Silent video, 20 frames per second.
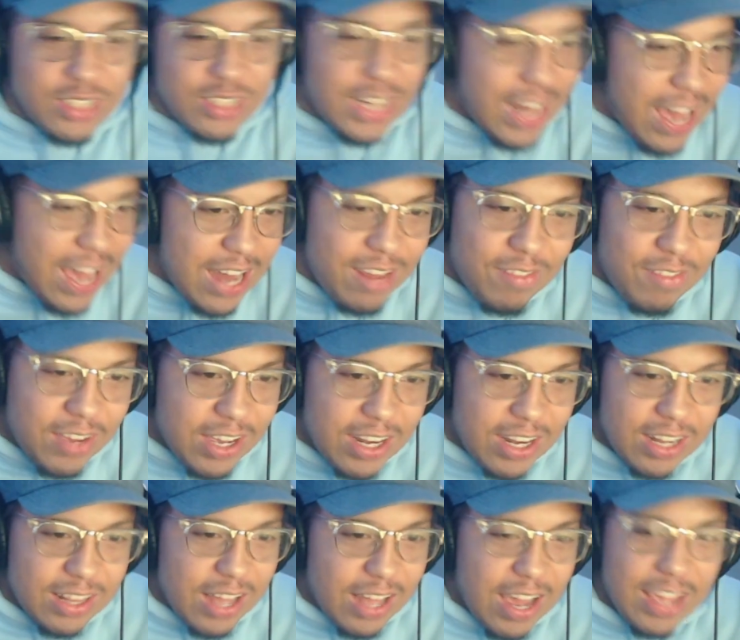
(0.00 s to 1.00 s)
Not even
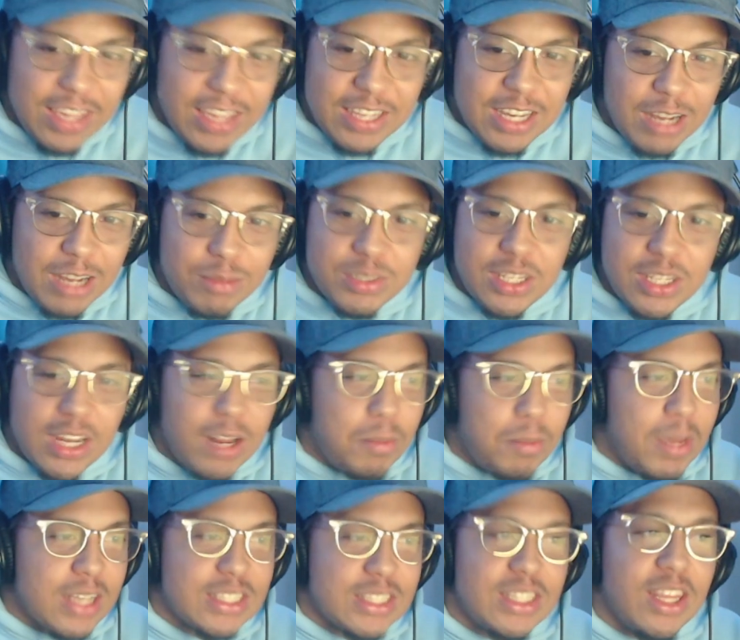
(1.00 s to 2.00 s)
gonna lie. He comes in and
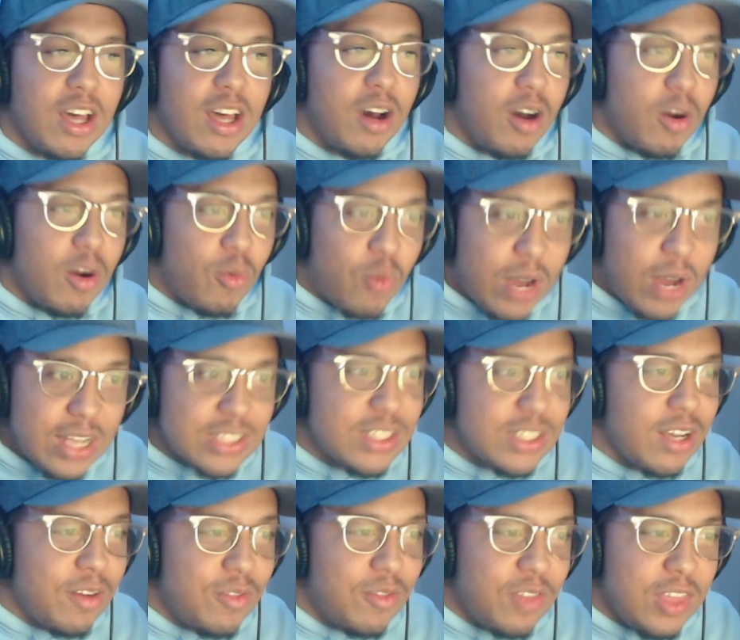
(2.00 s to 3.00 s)
makes the rest
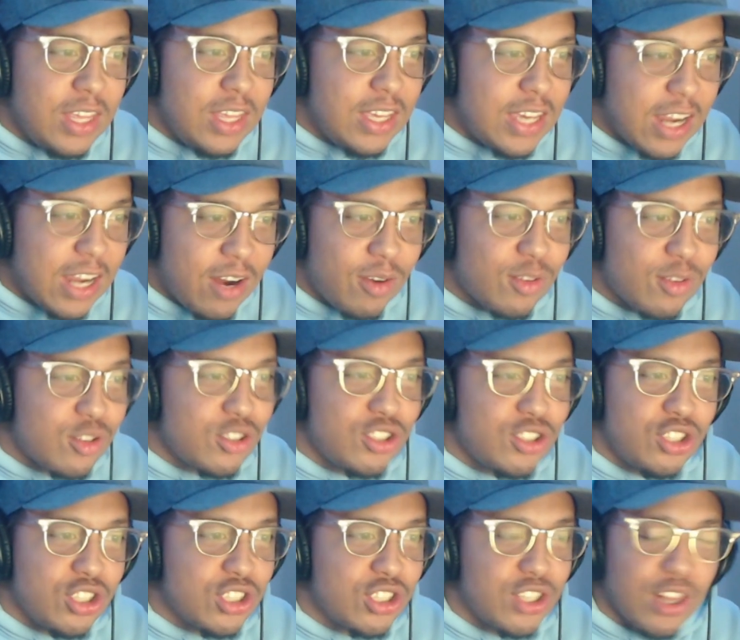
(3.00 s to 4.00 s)
of the characters
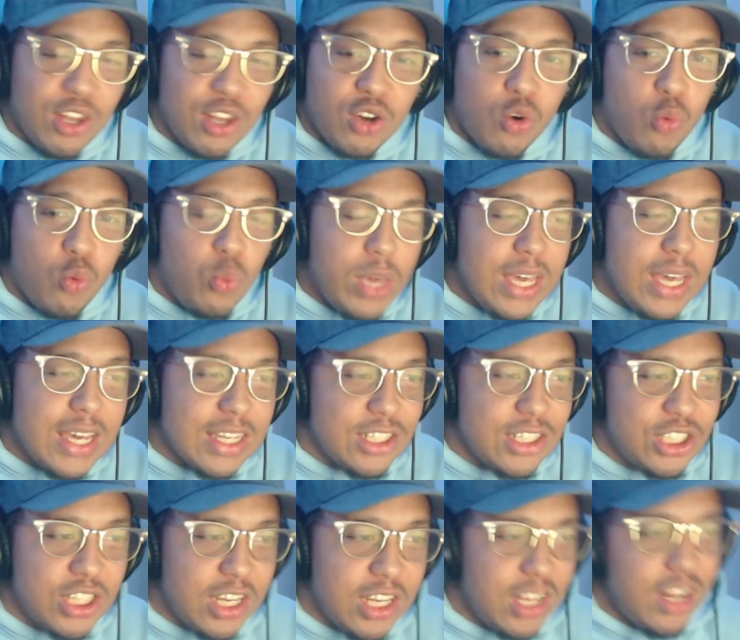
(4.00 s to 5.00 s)
just look weak as
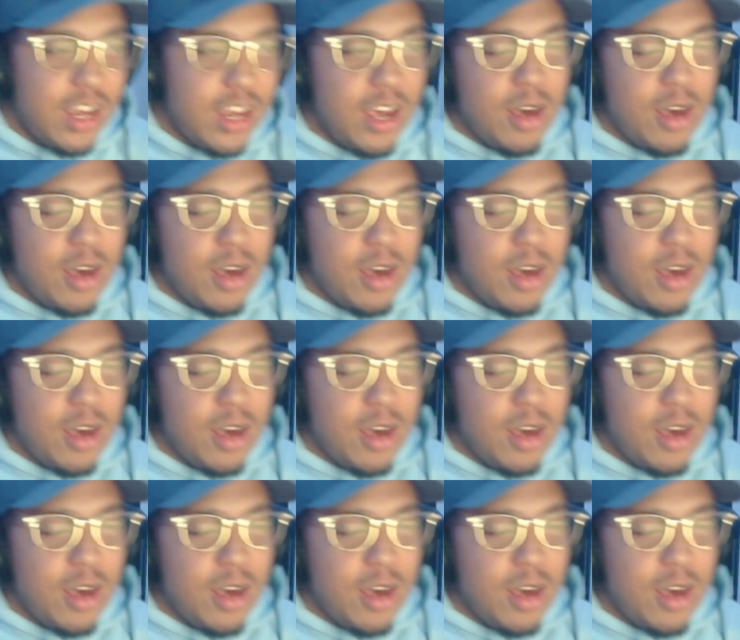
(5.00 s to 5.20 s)
shit.